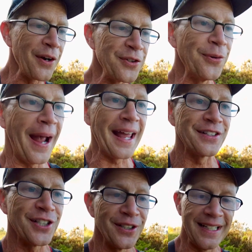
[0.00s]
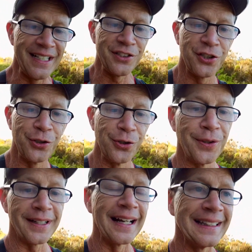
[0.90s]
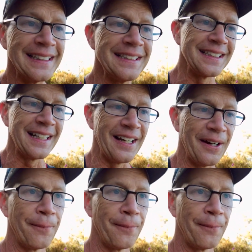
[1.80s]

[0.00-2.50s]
you enter into Galicia.